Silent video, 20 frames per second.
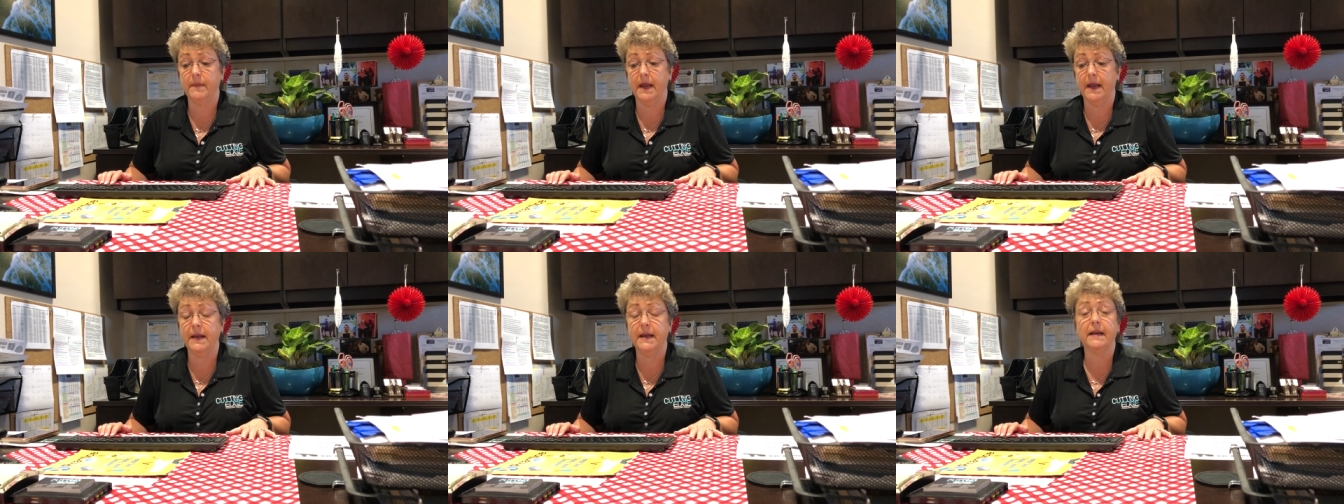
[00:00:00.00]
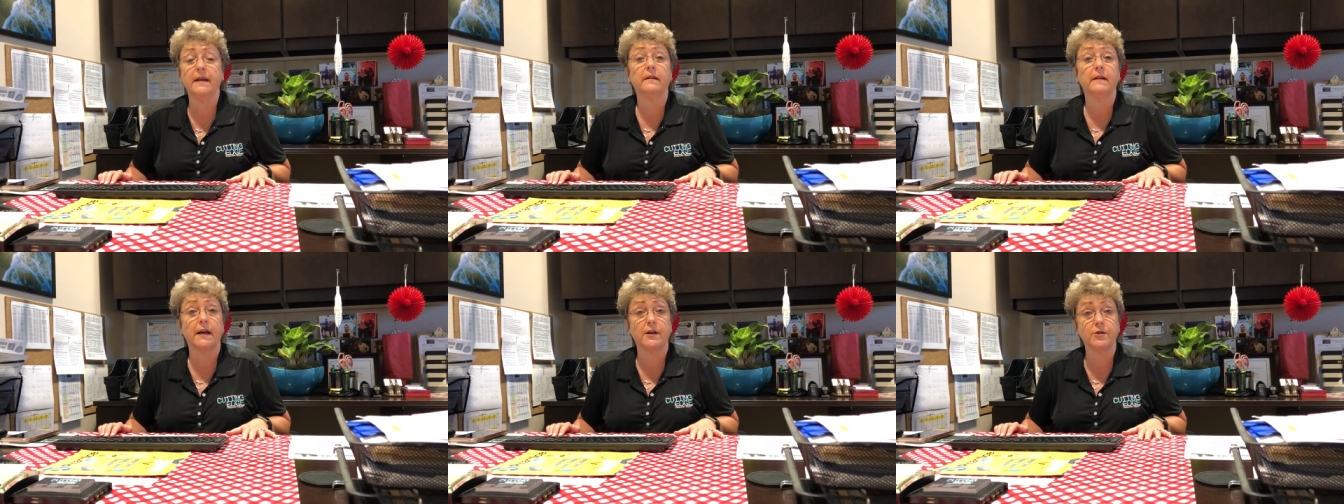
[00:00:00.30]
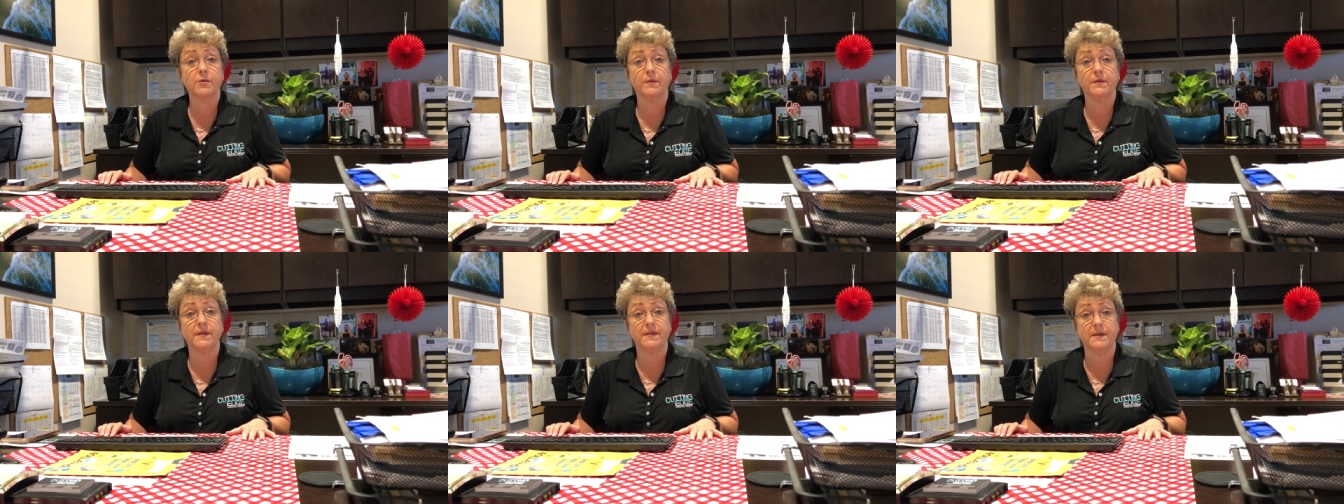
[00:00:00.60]
an
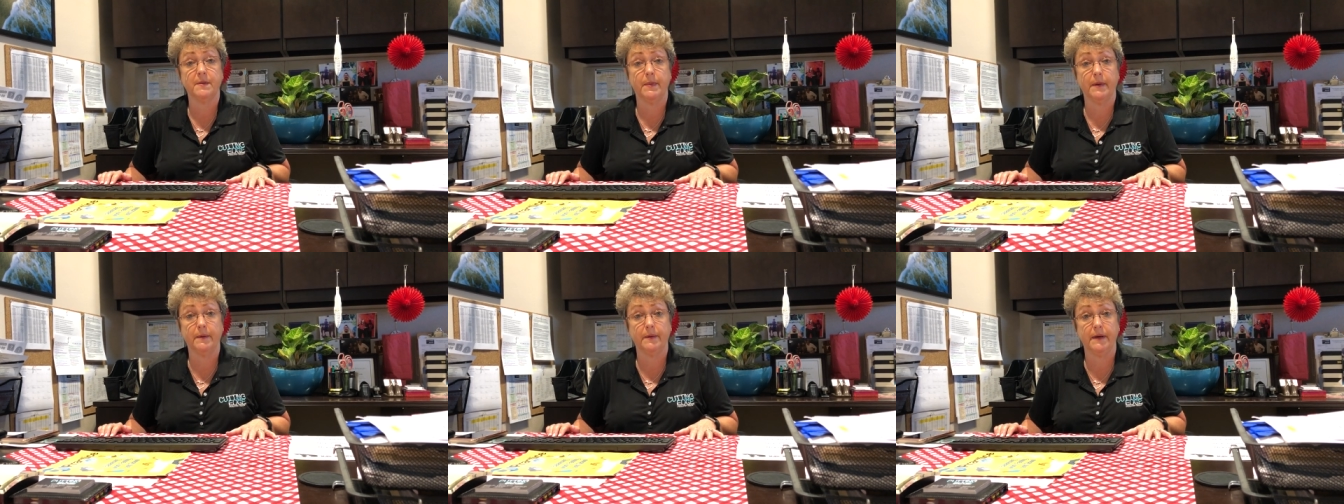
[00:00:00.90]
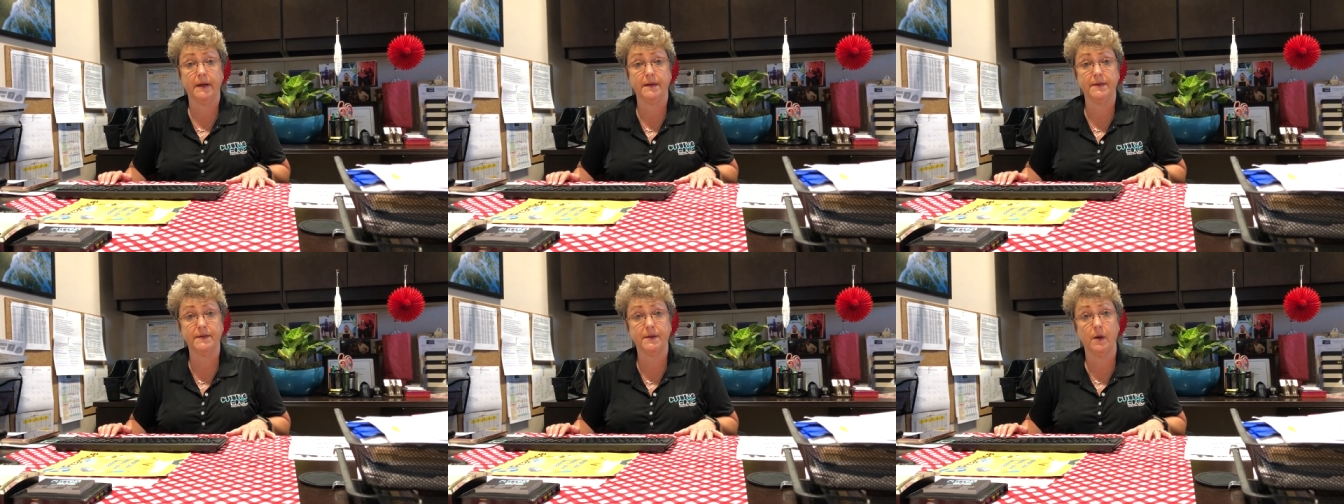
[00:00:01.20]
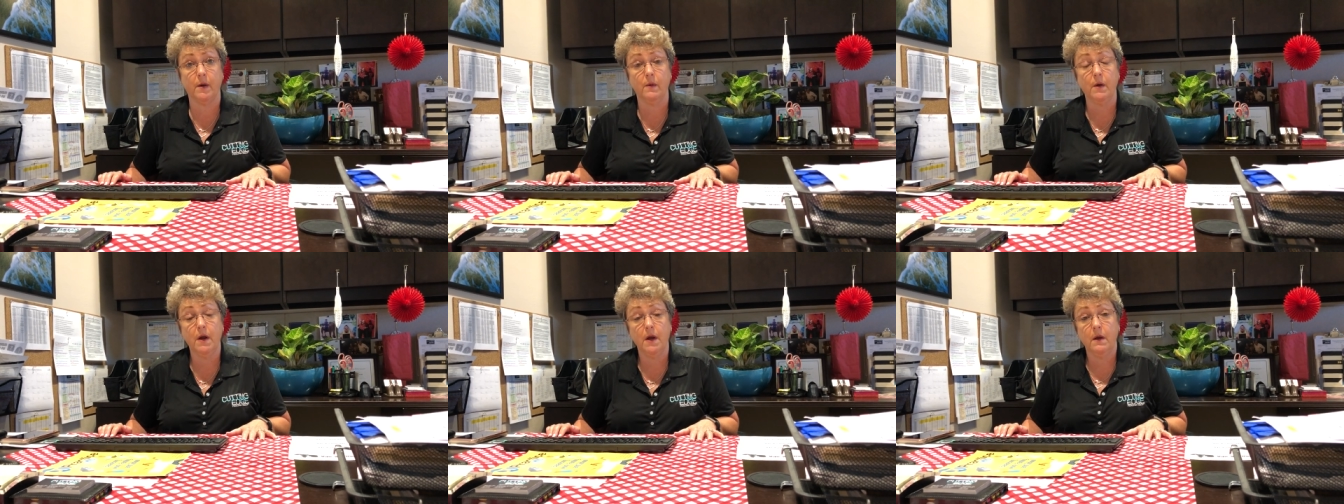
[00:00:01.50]
intellectual disability
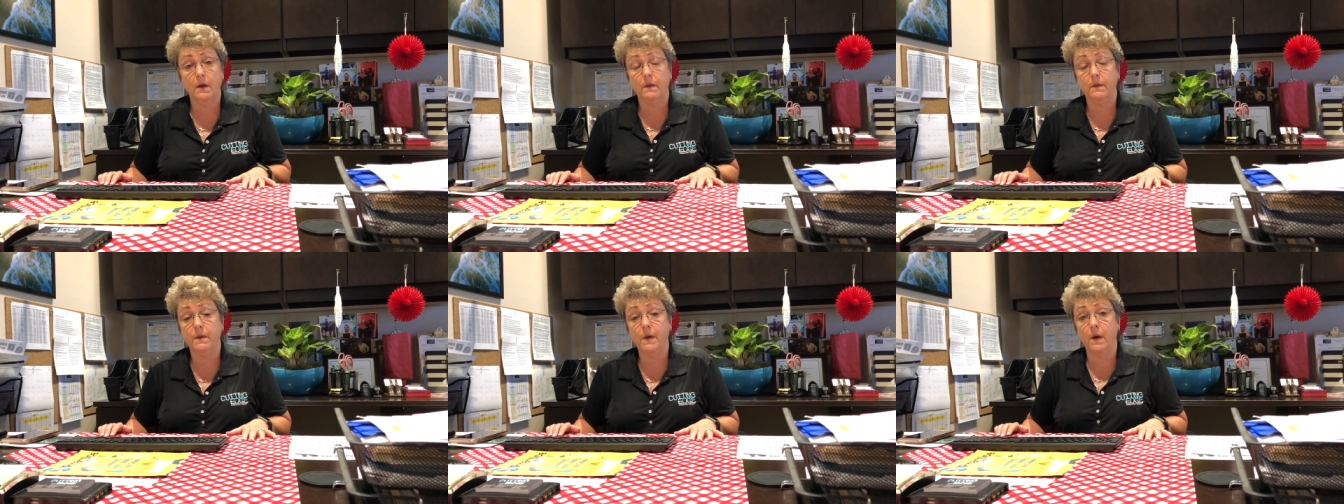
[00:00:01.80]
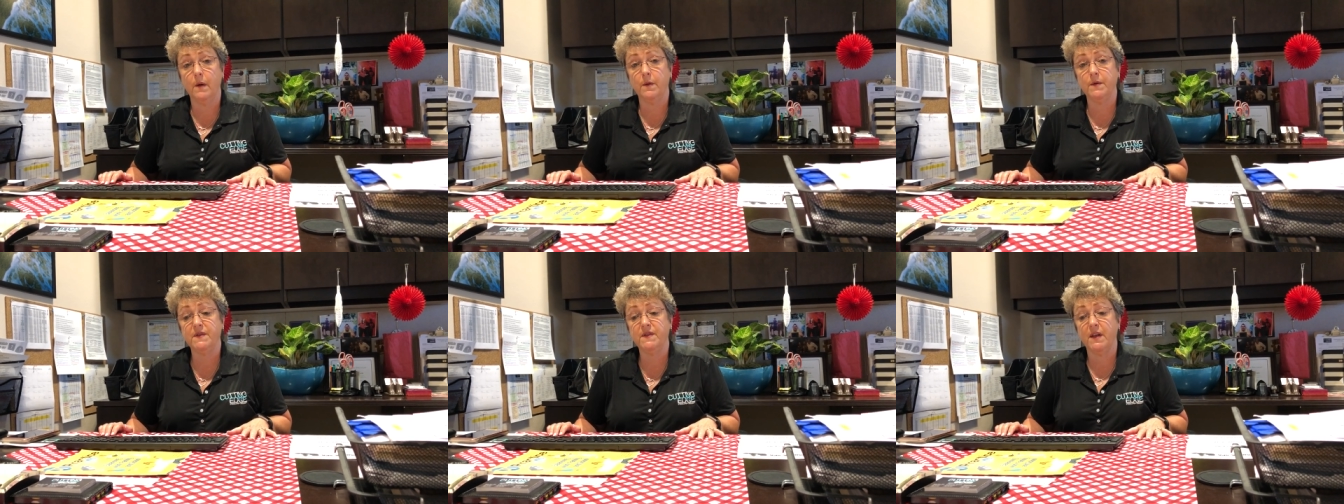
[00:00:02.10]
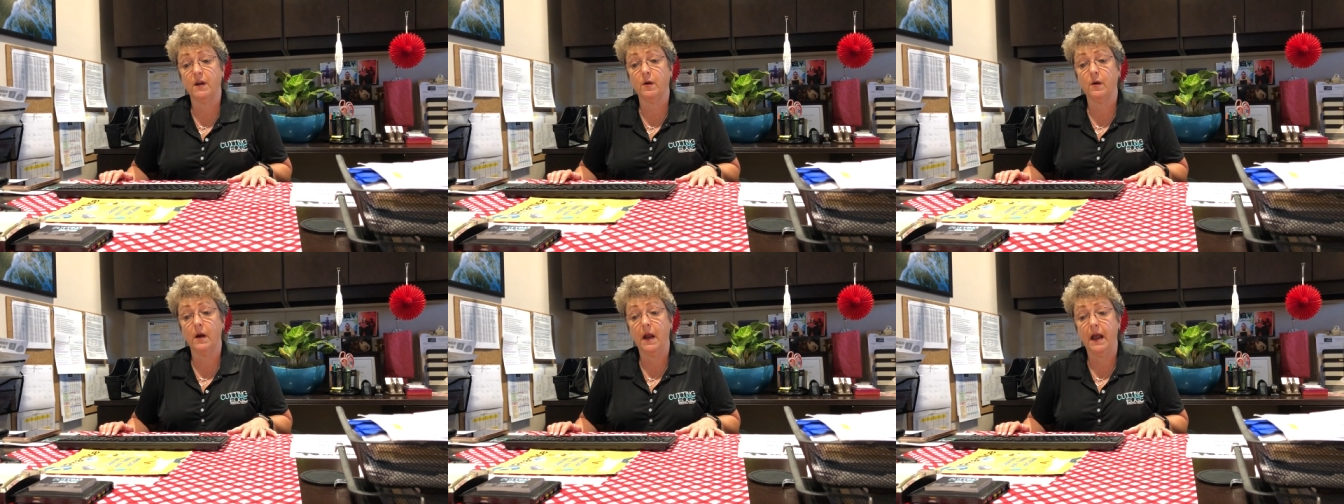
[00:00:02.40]
so those
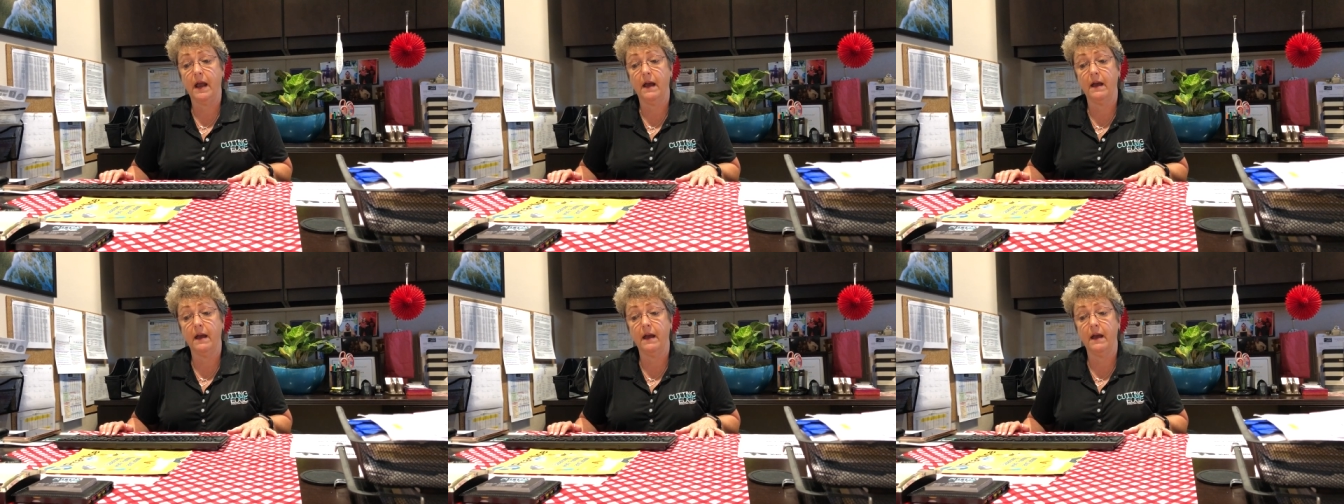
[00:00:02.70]
that are